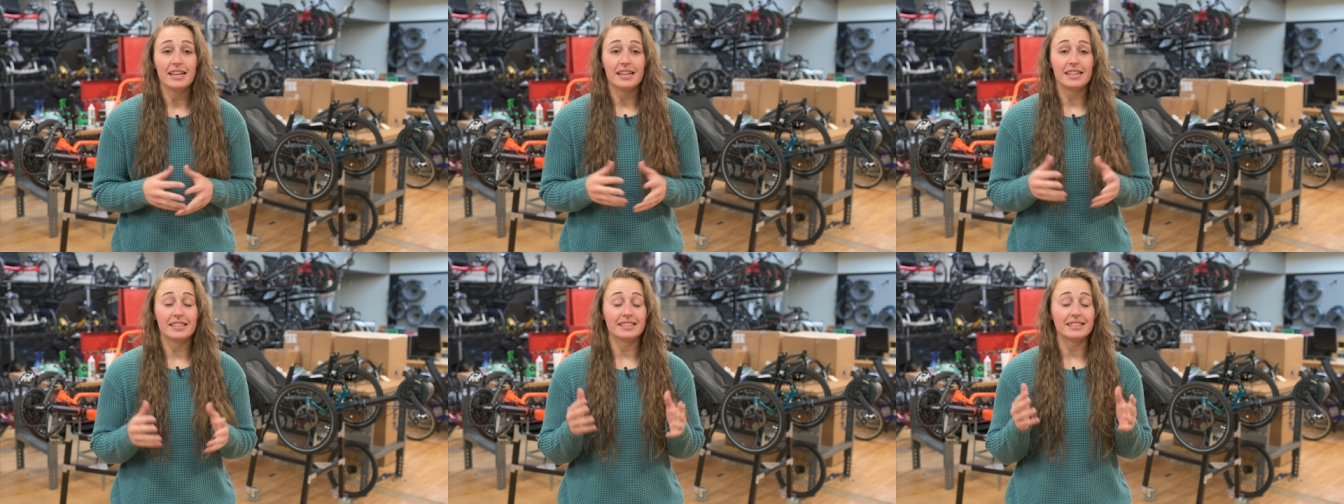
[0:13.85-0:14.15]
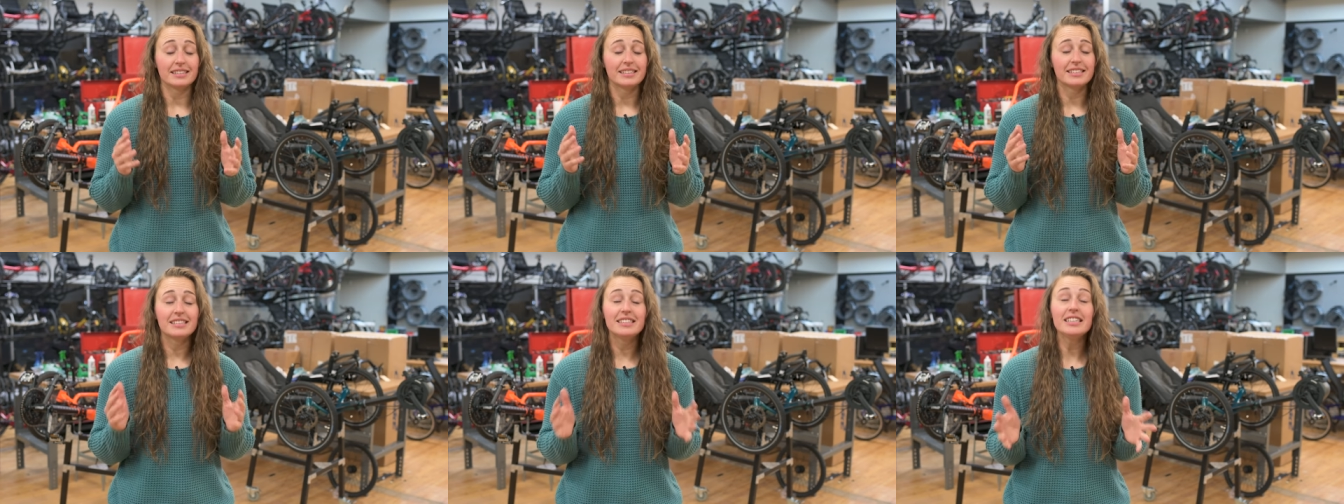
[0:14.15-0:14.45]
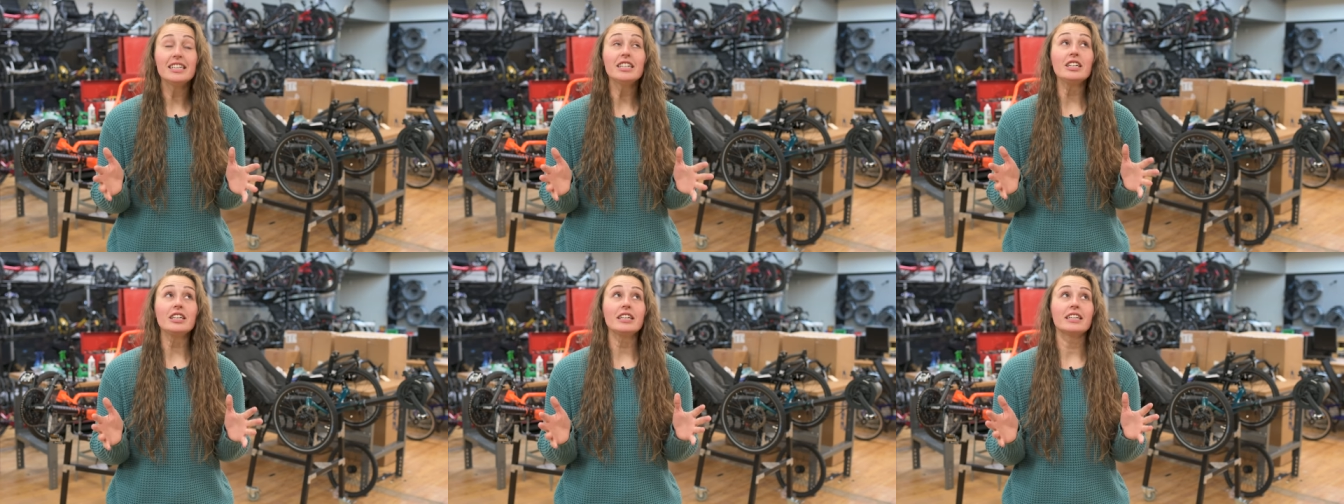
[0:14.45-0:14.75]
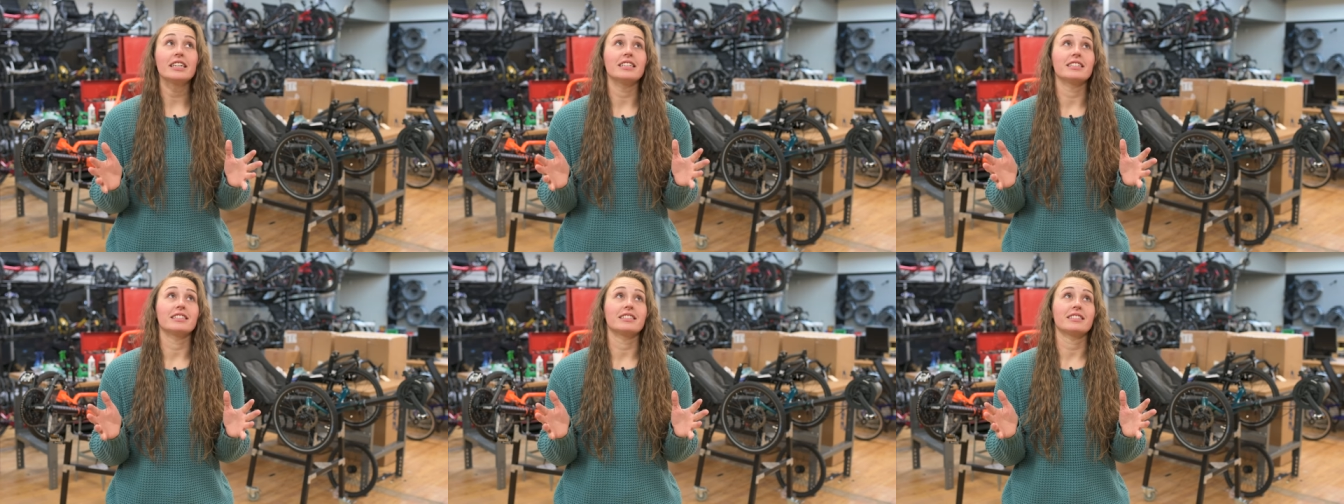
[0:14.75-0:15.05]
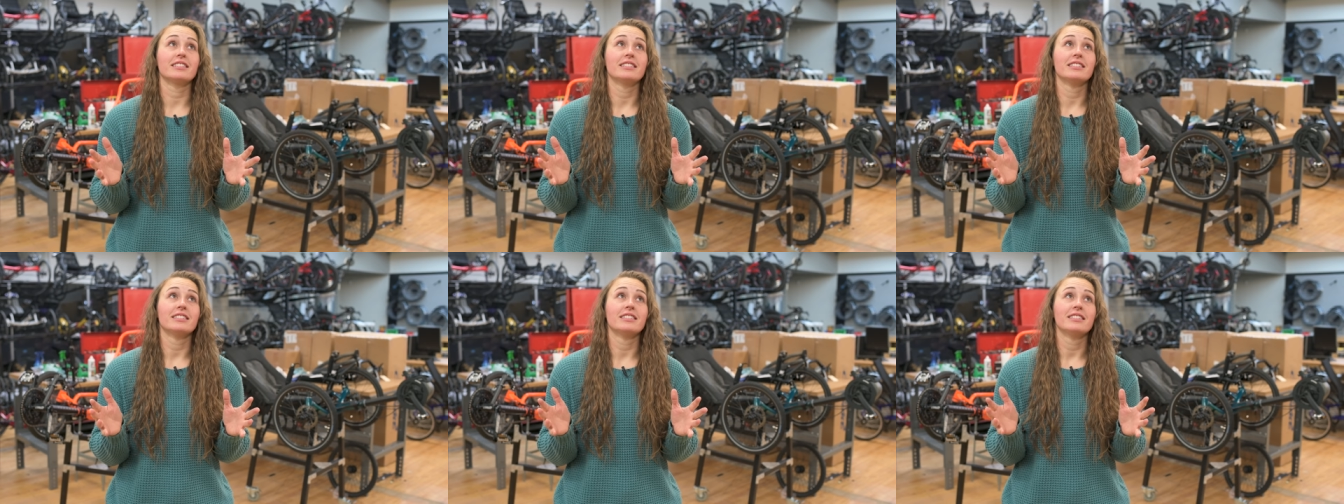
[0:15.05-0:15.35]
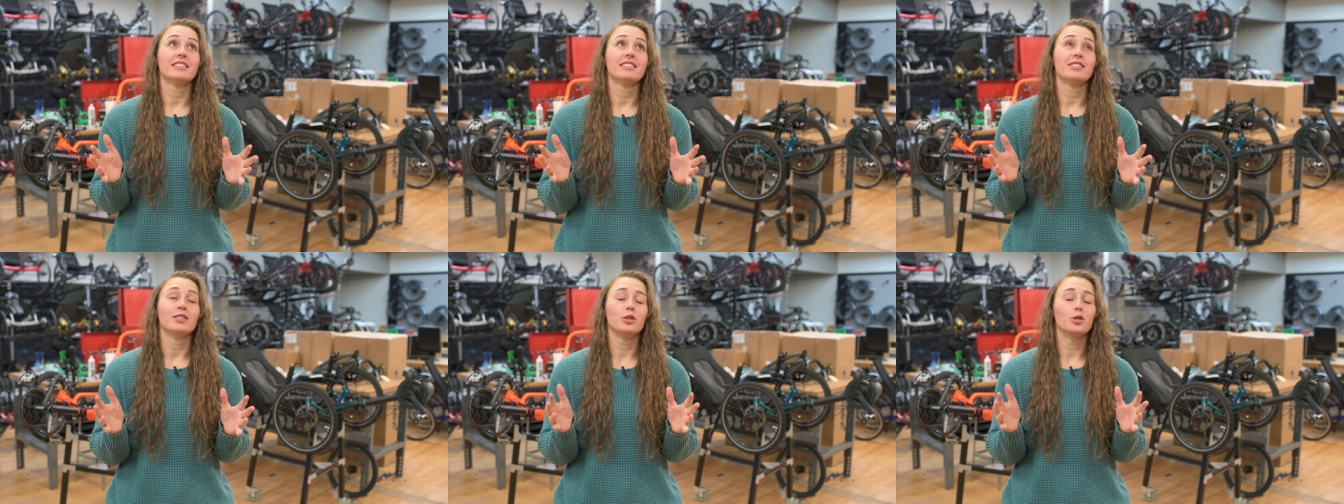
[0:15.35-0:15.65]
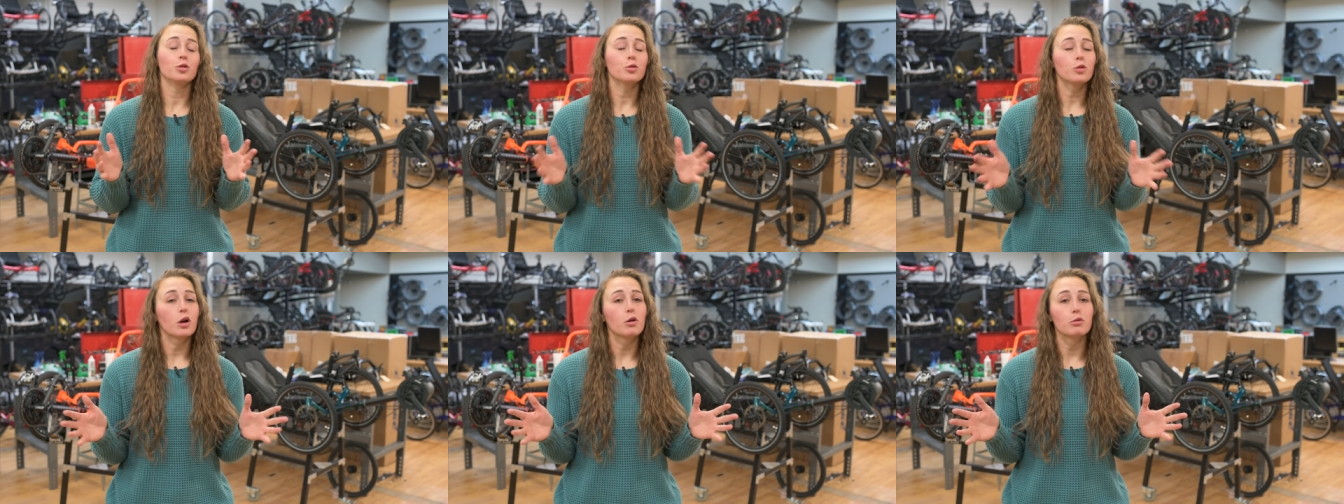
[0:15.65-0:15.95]
is a serious,
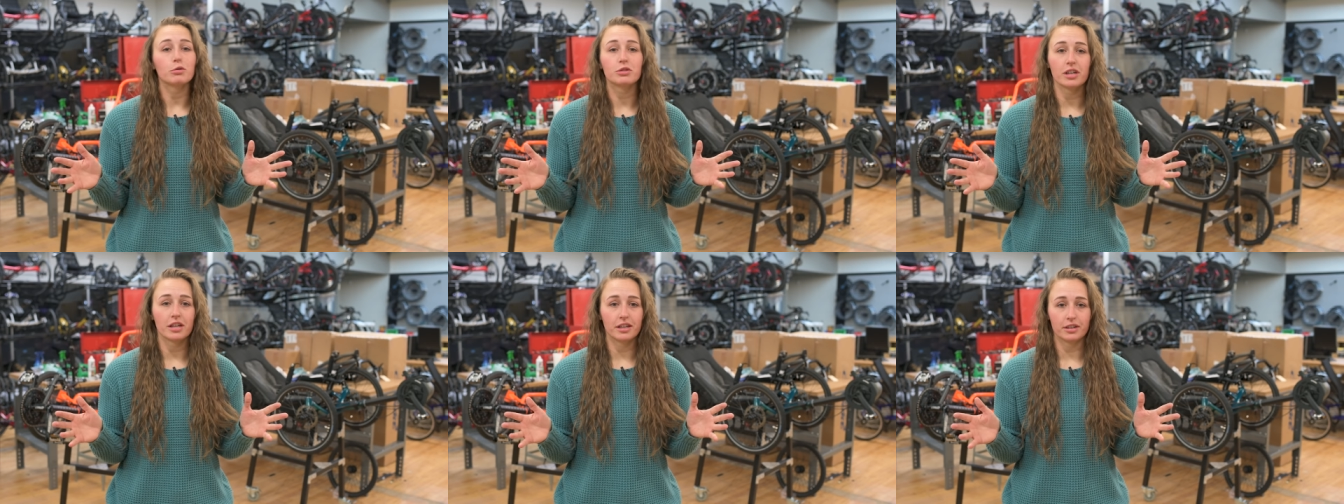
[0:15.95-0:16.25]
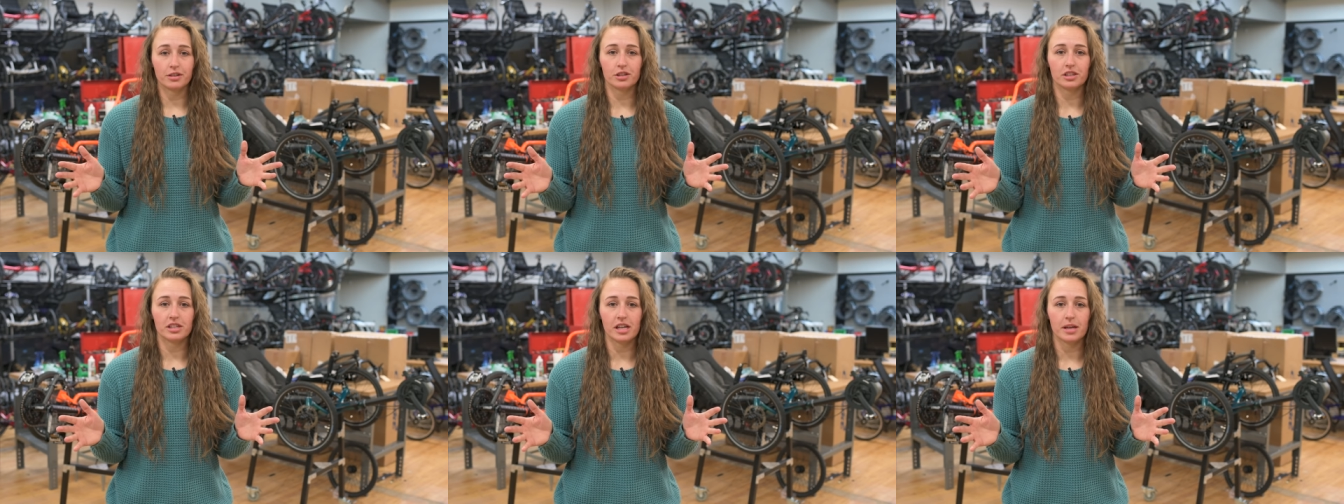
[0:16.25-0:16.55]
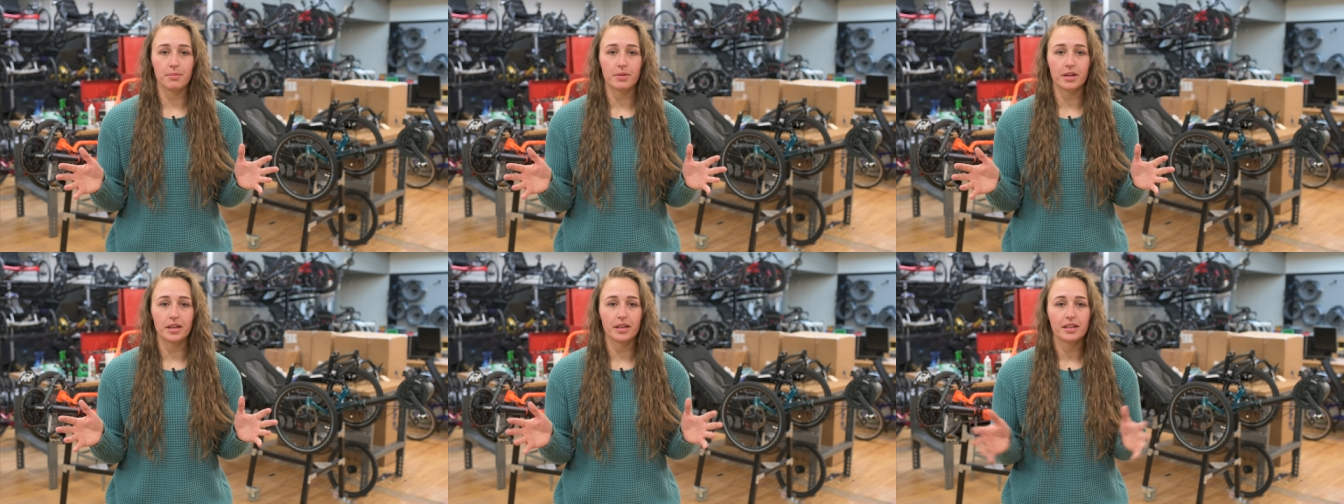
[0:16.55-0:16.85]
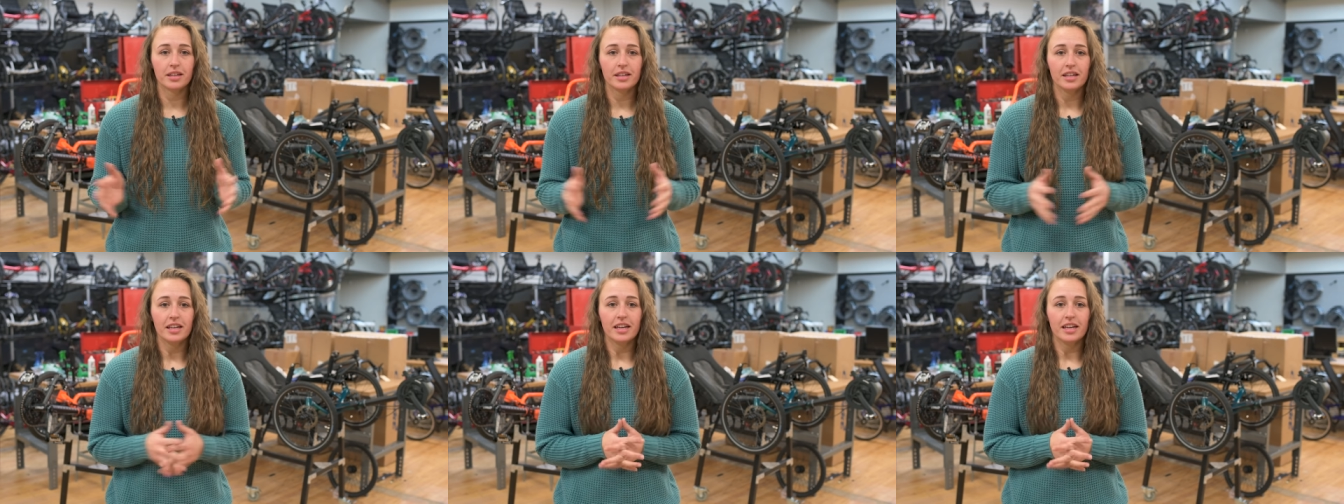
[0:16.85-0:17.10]
gross understatement.